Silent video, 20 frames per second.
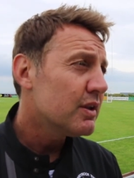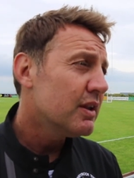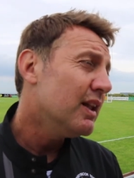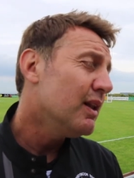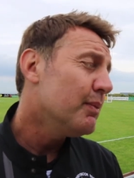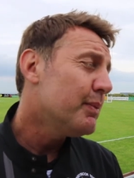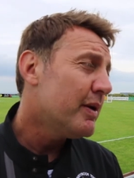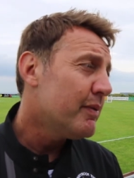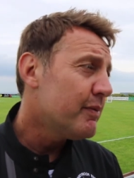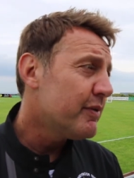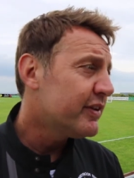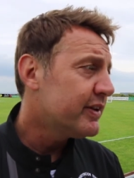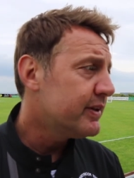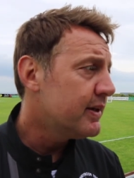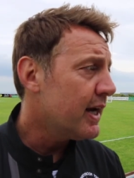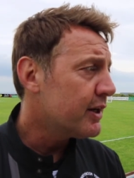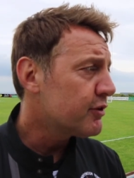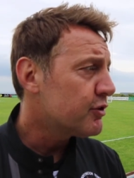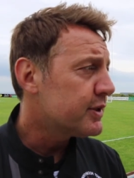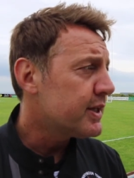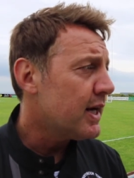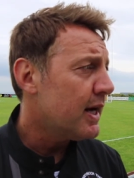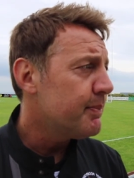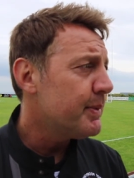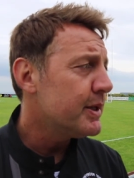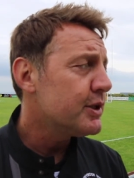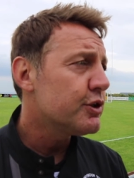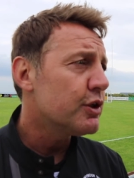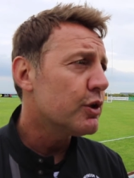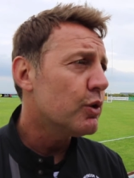little bit of an extra
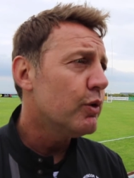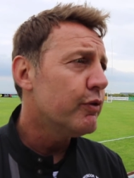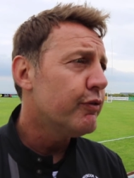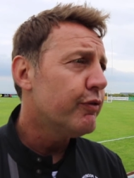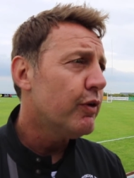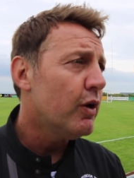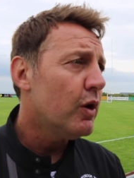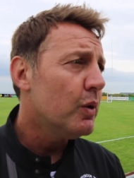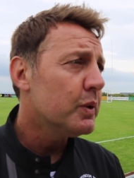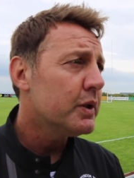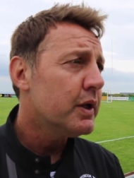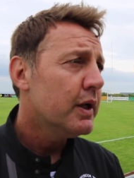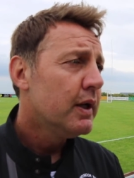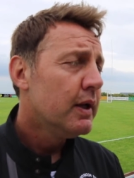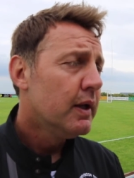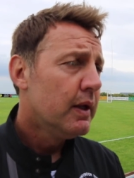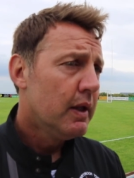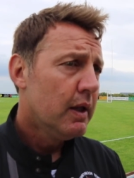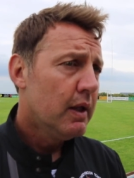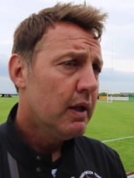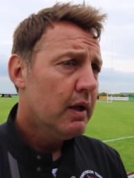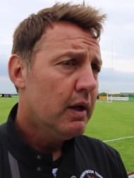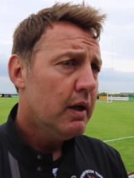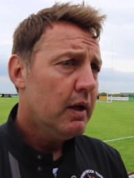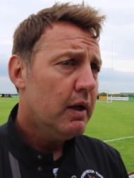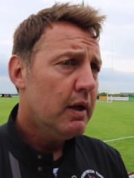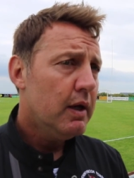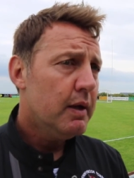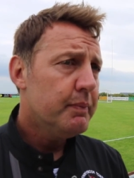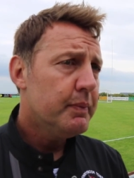dimension going forward.
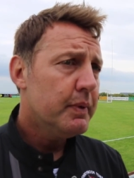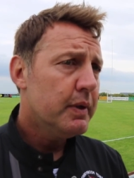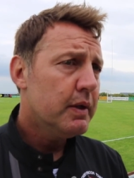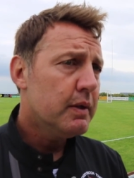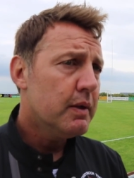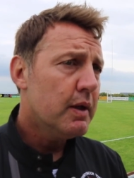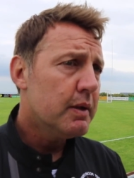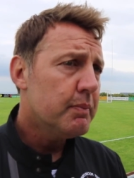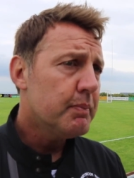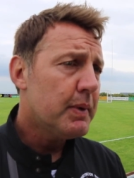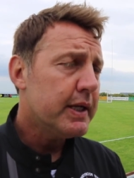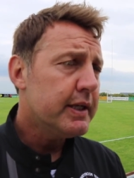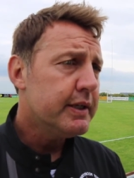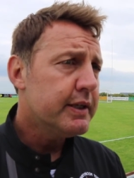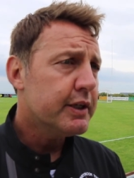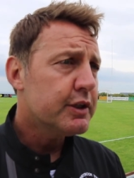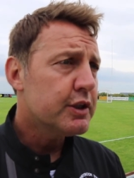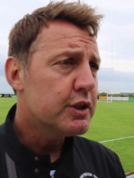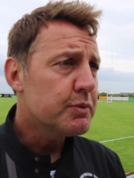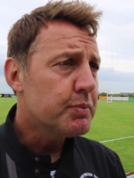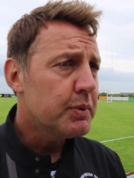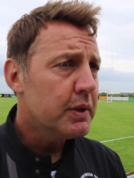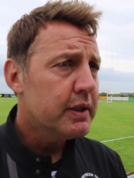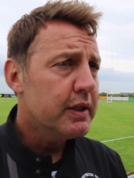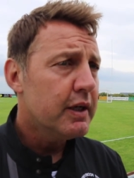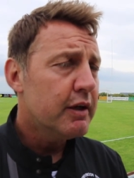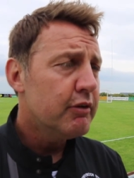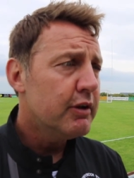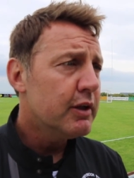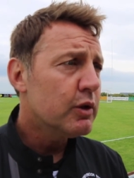And Matty Dixon's played
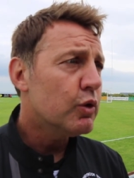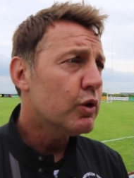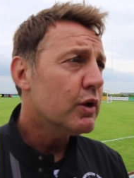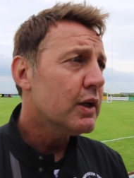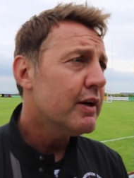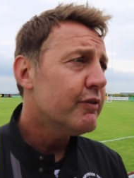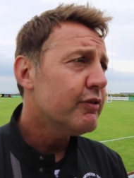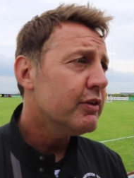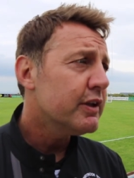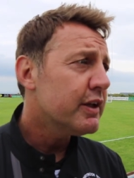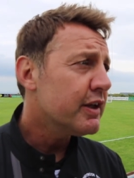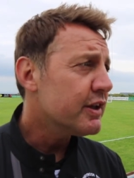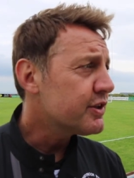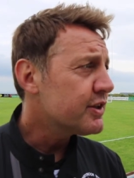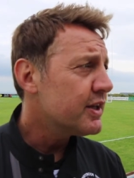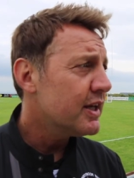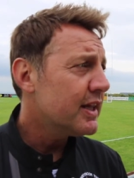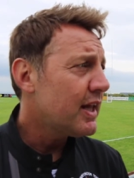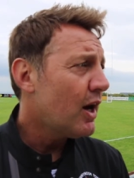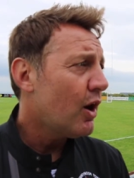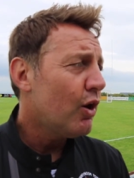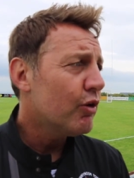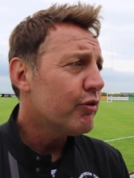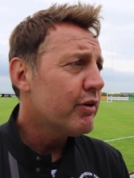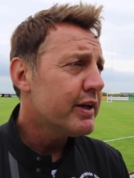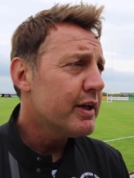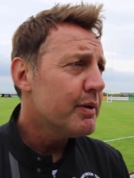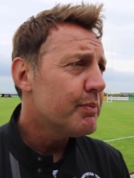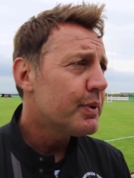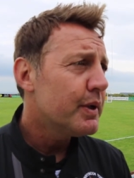at a real good level. You can see that
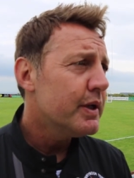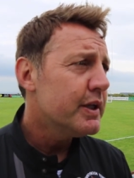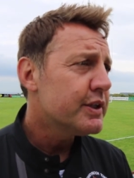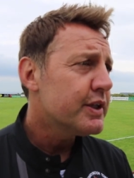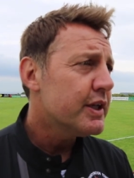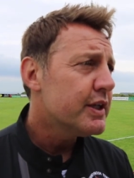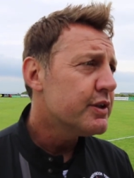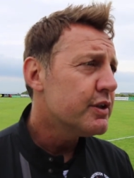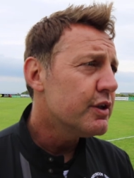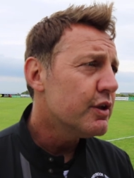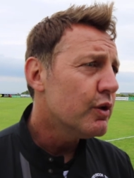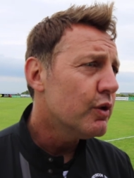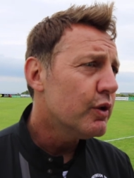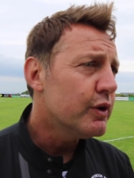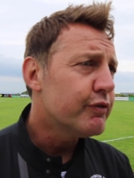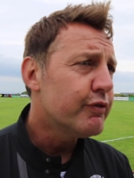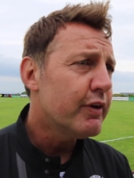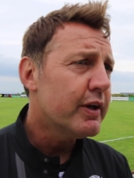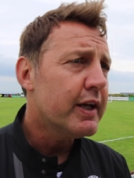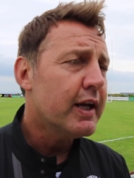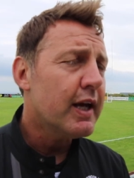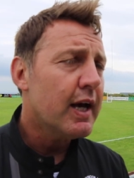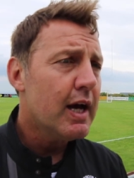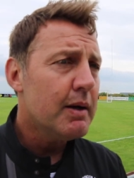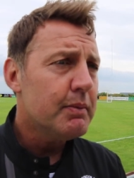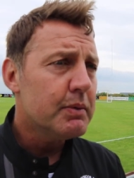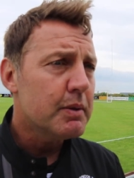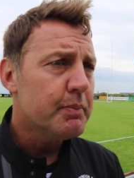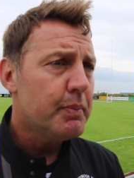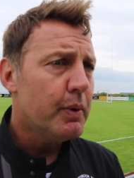already in pre-season. You know, he's very
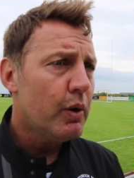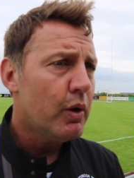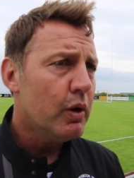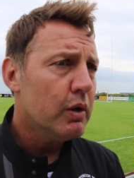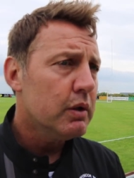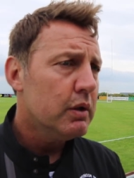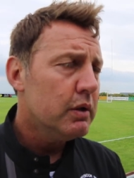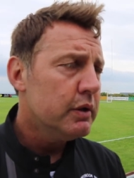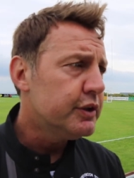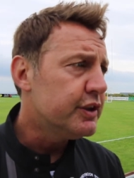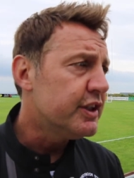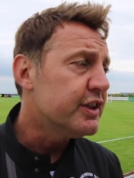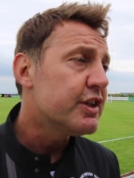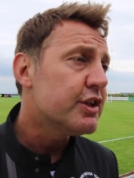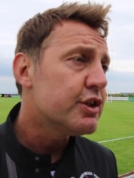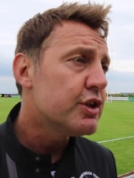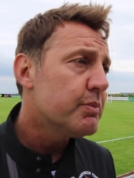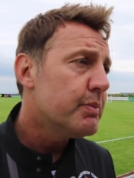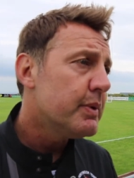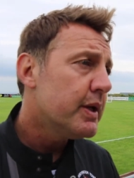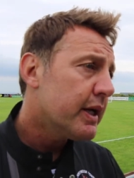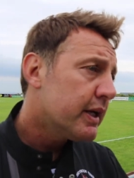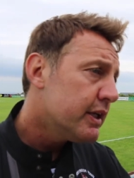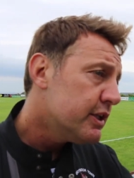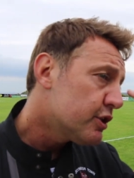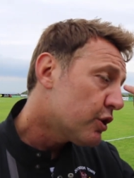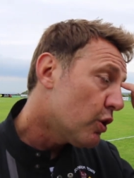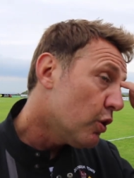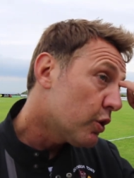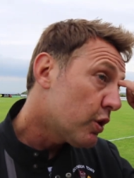calm on the ball, his decision making
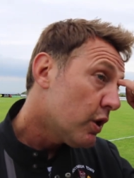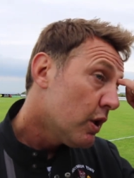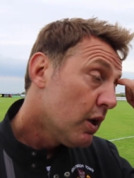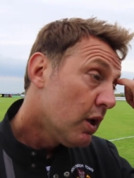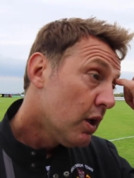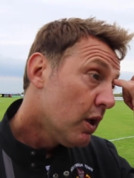is good,